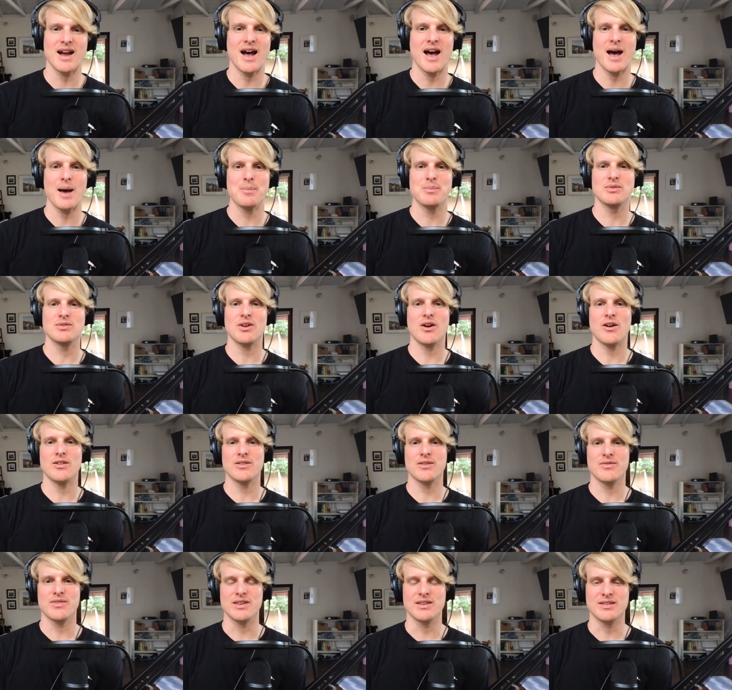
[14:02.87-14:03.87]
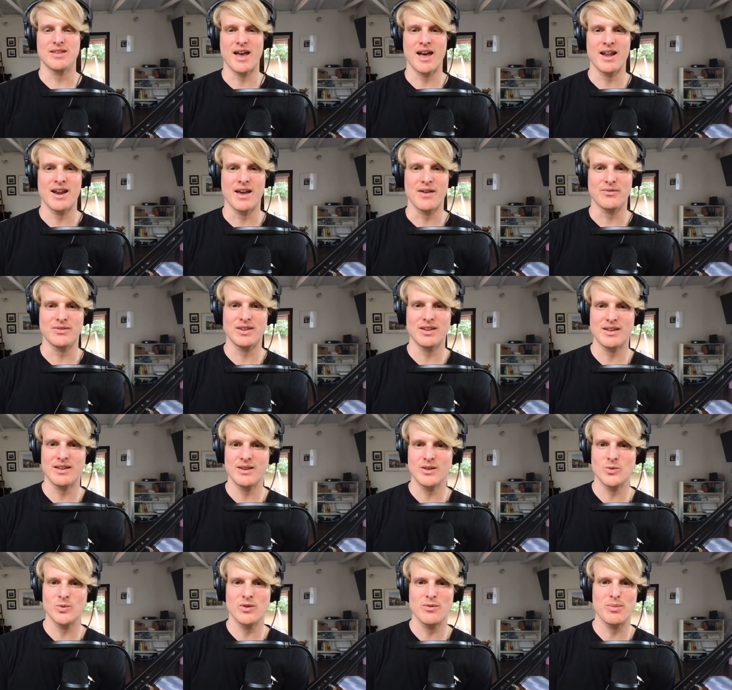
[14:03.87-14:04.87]
apps, all of these
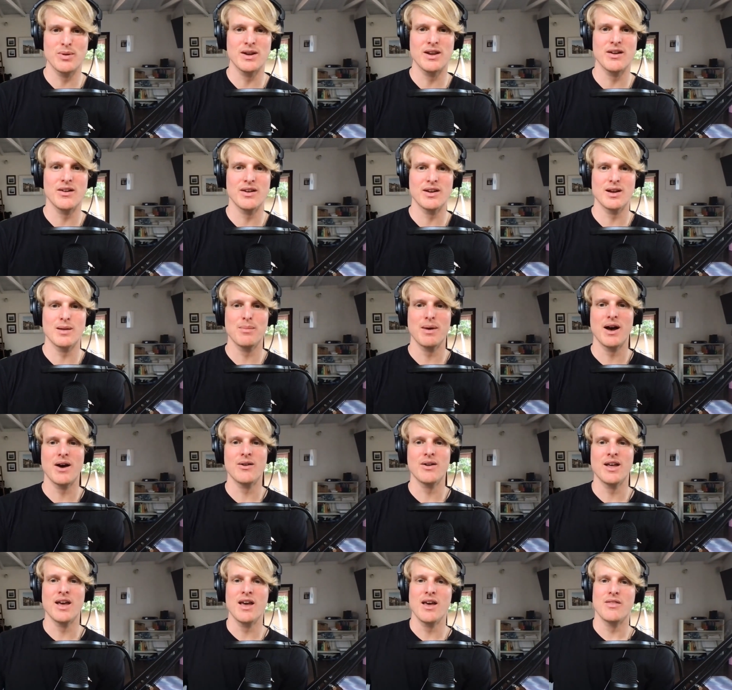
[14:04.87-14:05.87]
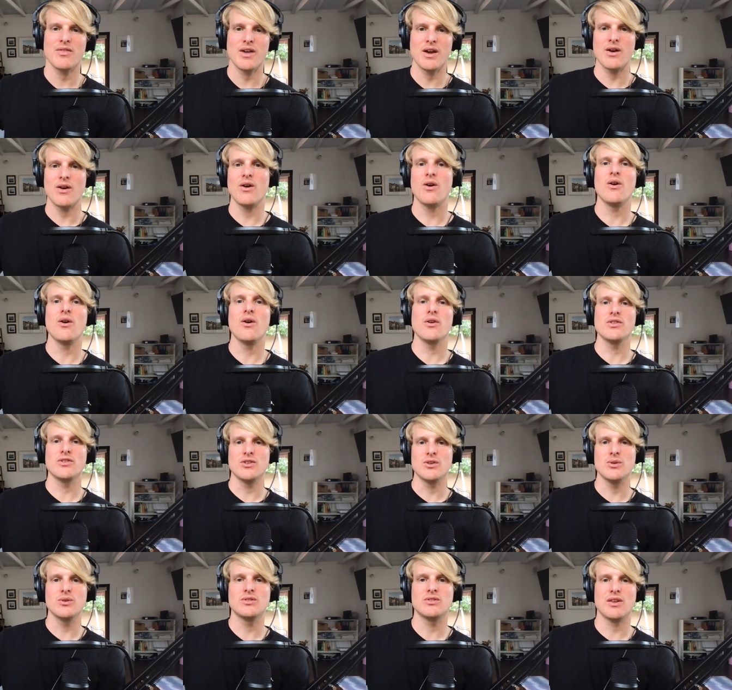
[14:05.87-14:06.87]
NFTs we've been hearing about, they all
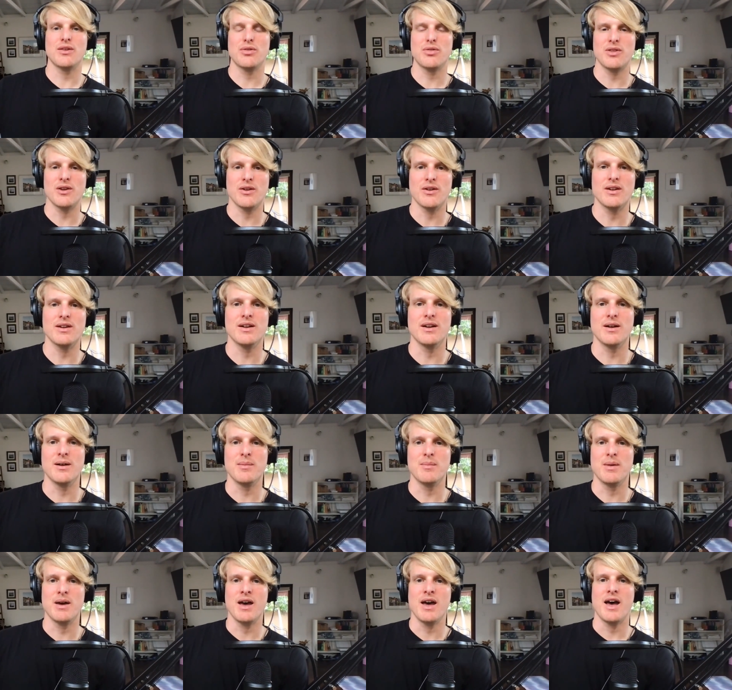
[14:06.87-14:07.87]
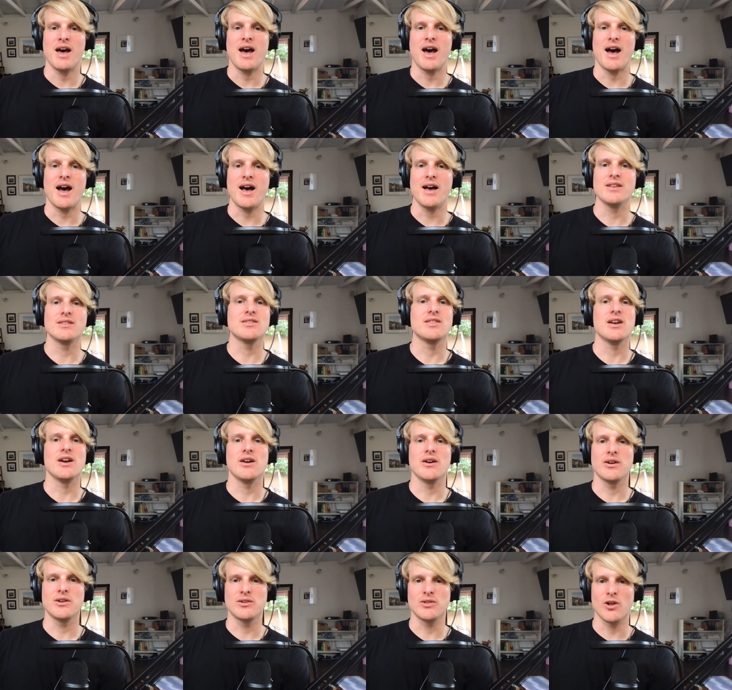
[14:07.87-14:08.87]
use Ethereum as
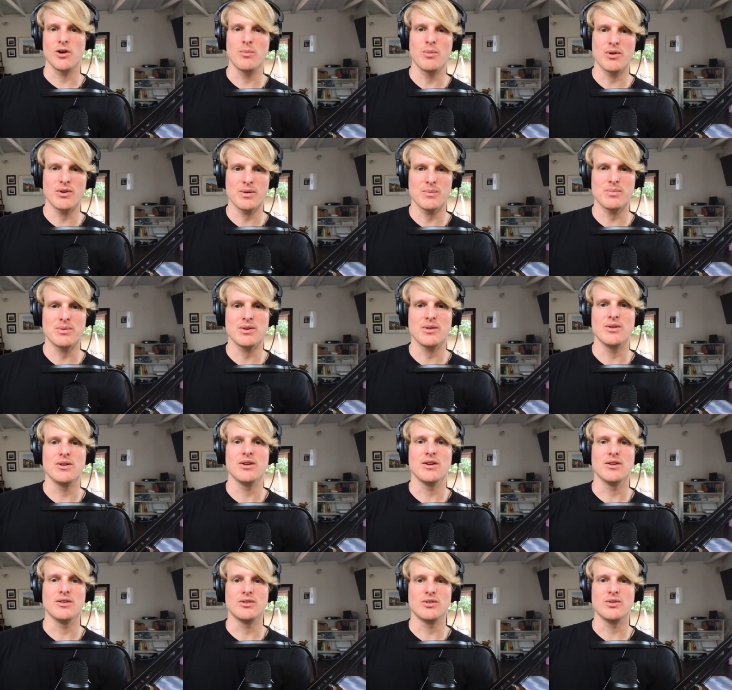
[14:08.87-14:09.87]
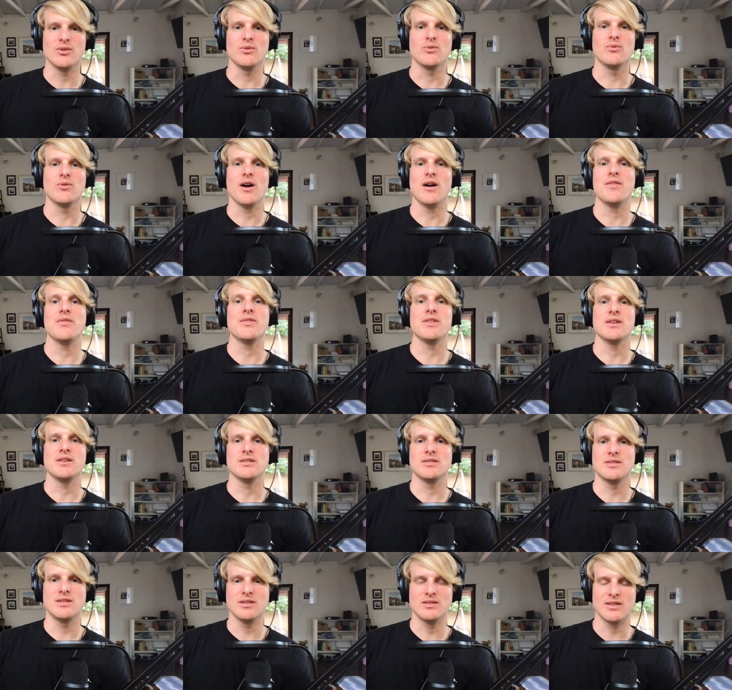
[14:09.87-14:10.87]
their global computer to run
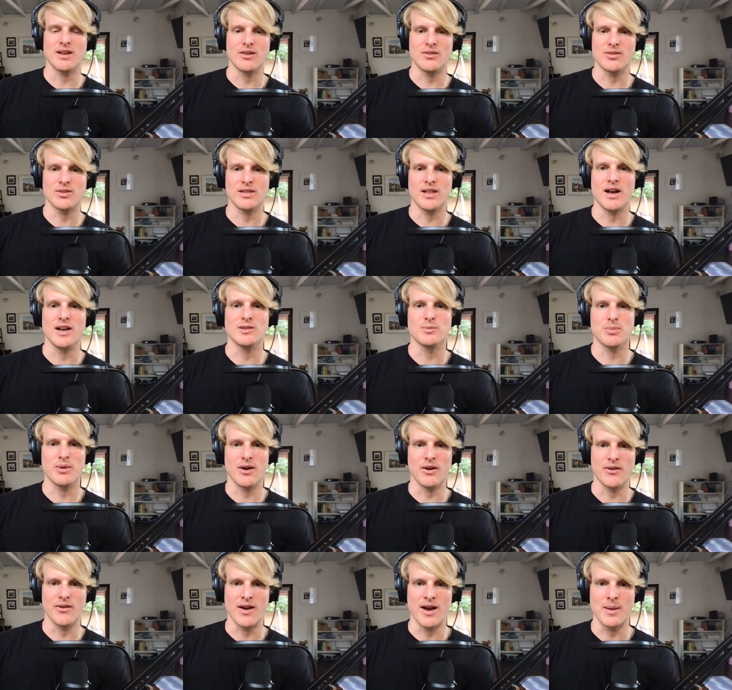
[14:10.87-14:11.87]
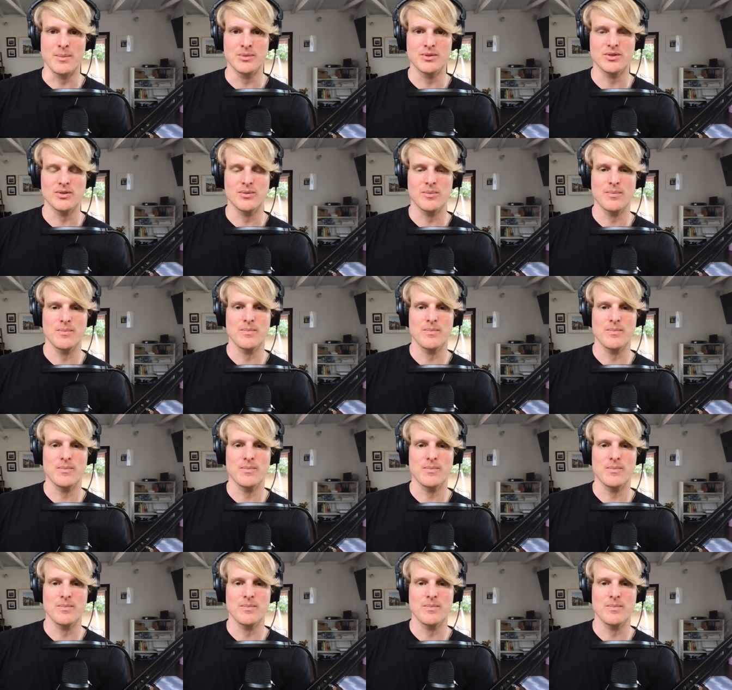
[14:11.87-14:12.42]
these decentralized programs.